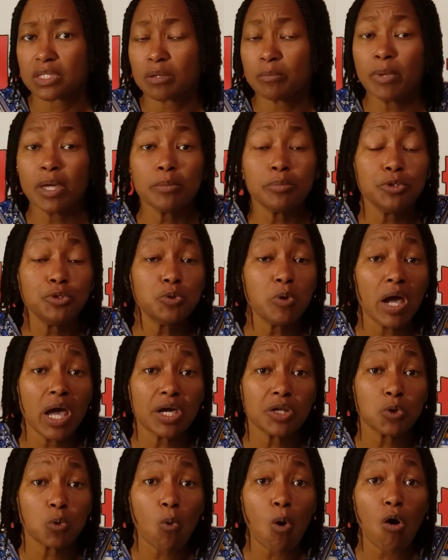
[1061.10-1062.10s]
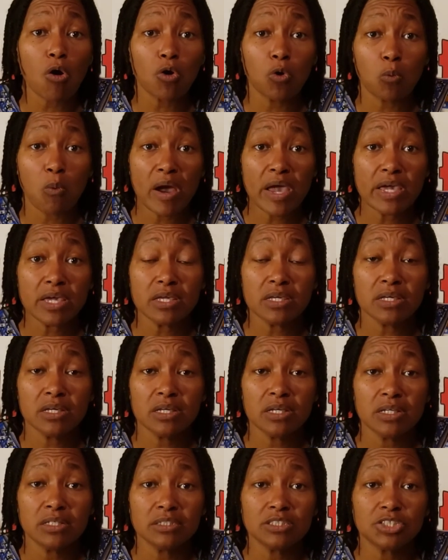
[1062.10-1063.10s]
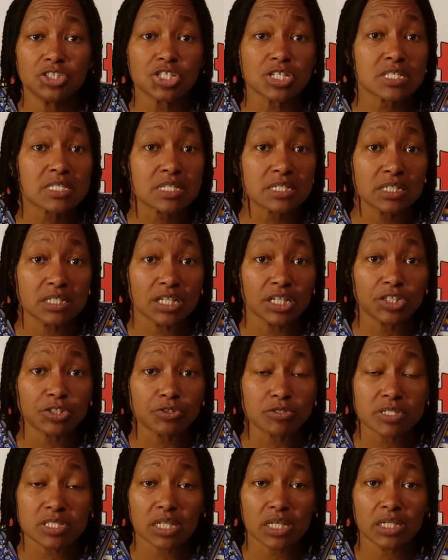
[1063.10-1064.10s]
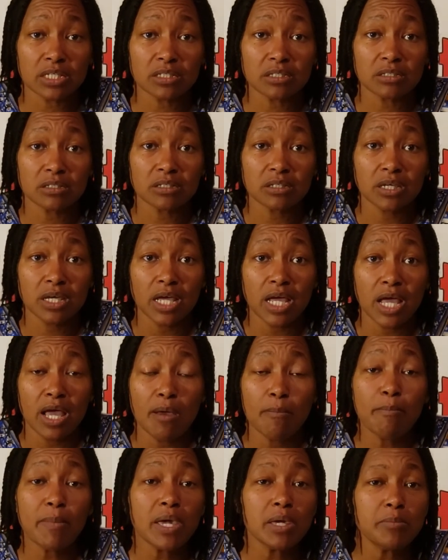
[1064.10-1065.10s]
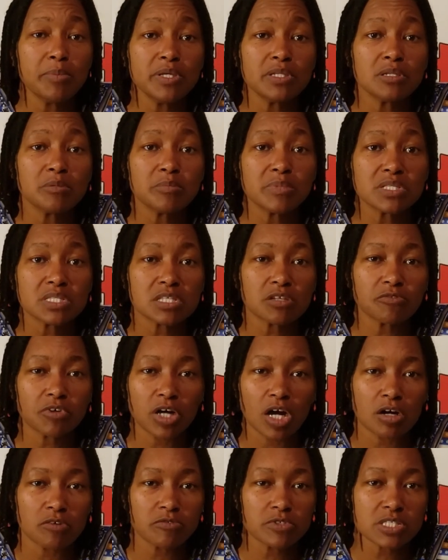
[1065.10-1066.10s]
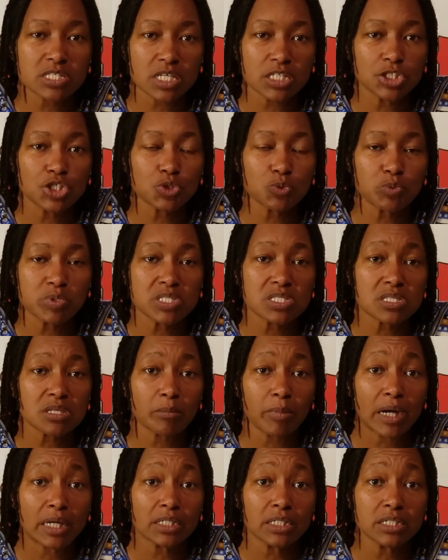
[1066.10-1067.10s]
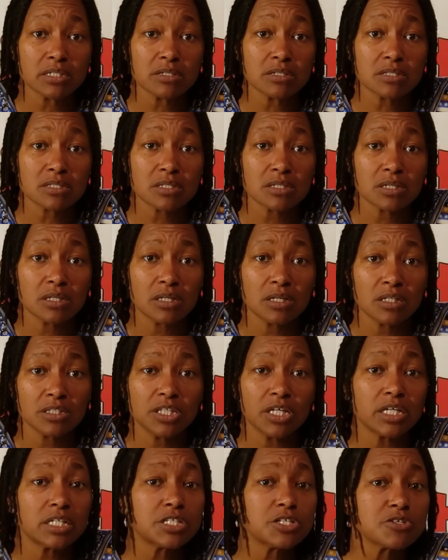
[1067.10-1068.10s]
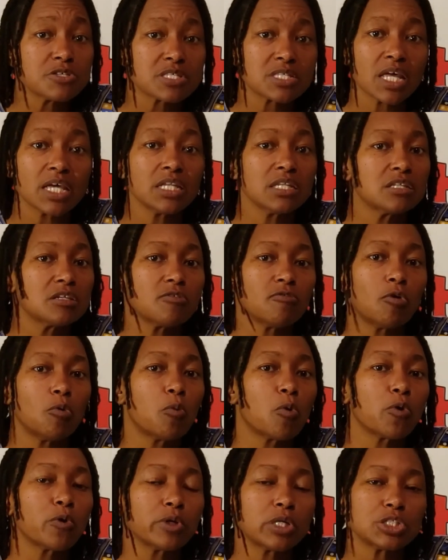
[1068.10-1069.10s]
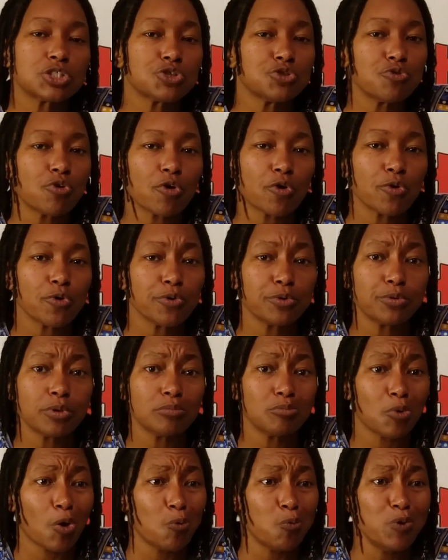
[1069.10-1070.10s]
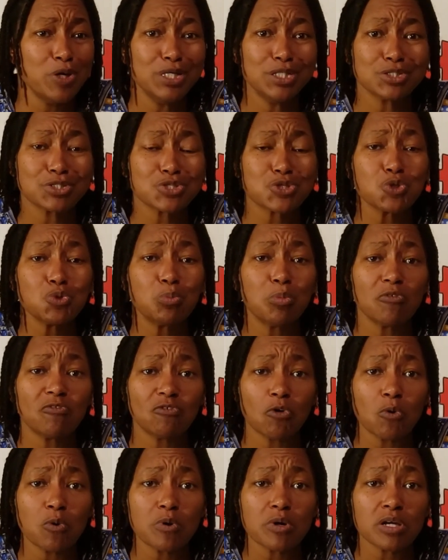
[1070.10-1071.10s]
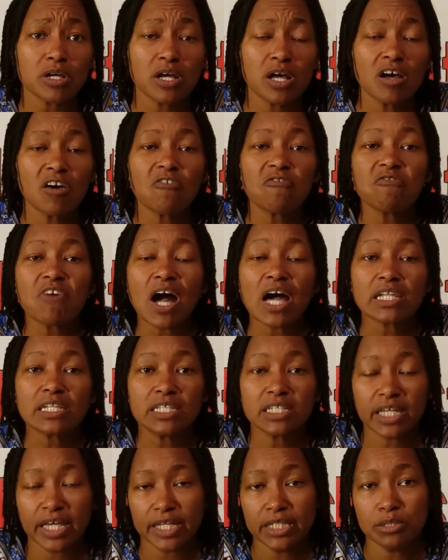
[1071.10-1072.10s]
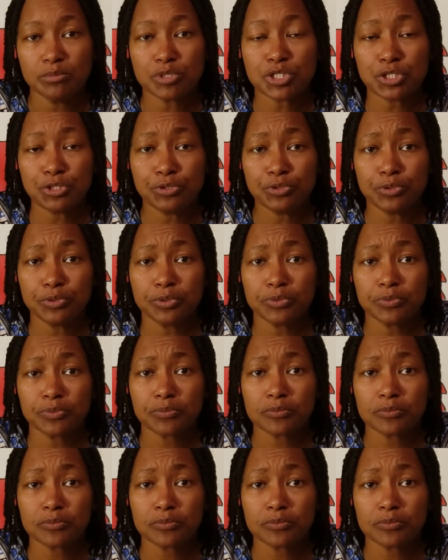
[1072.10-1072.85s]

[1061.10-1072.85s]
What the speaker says: Maybe you had to walk away just to get understanding. Maybe in the midst of a conversation with somebody else, the understanding of a word that you heard a week or two before finally came to you.